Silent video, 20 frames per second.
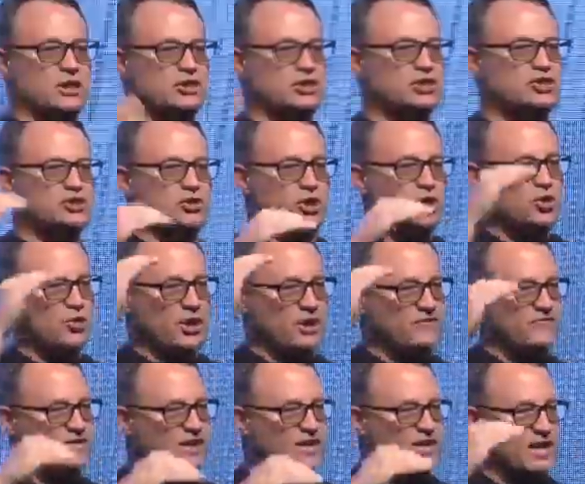and just do a quick
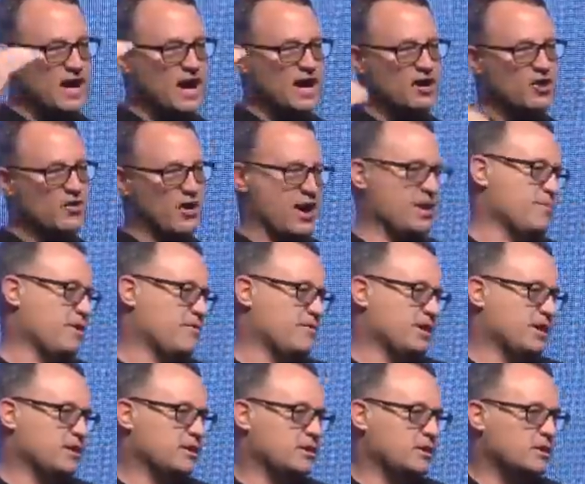Venn diagram of
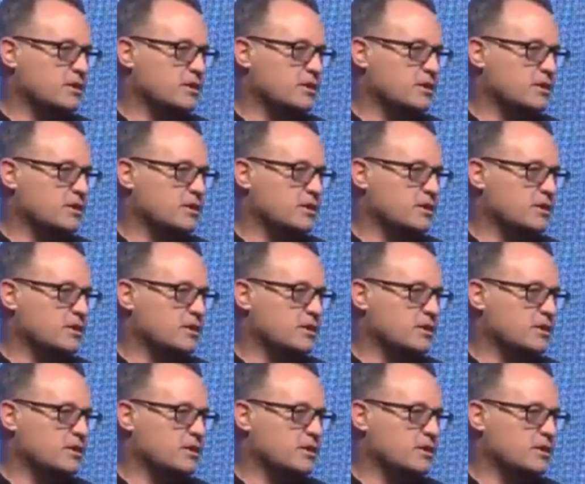it.